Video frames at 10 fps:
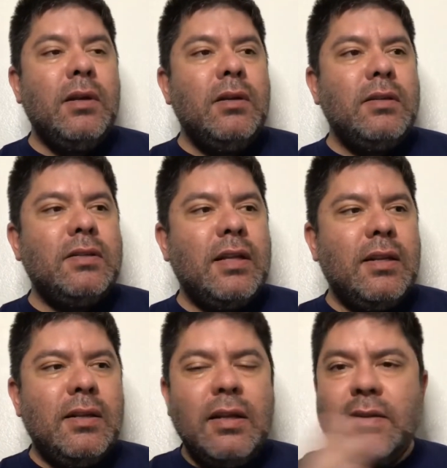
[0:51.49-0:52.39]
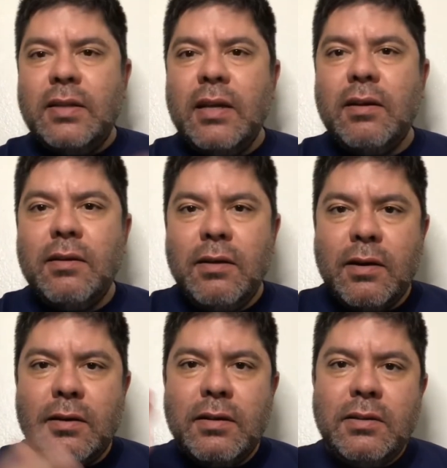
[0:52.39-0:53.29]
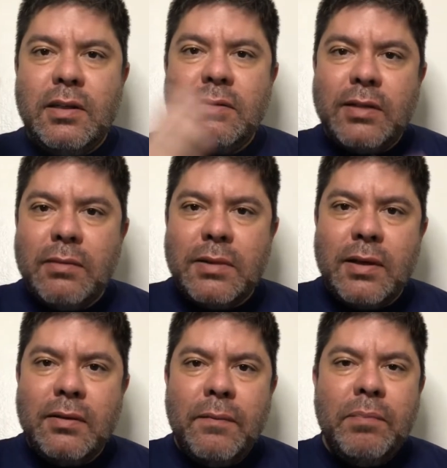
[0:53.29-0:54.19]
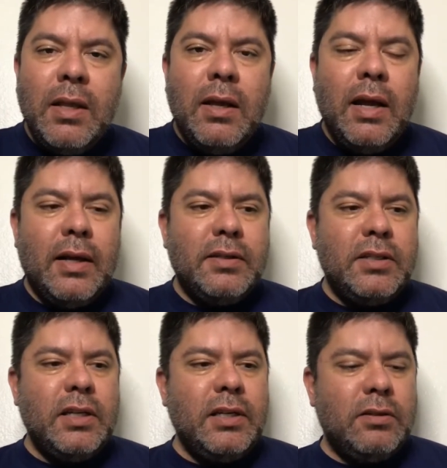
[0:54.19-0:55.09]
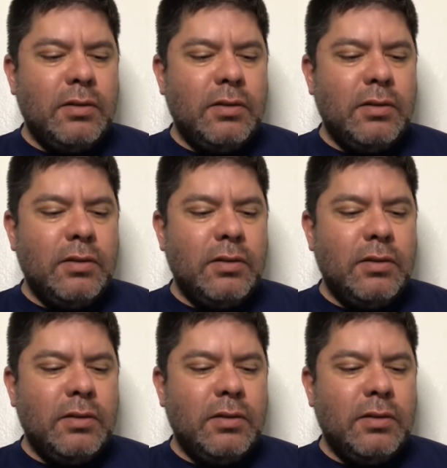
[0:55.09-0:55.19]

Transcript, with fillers: So I said, let's take a look, let's see if something has changed.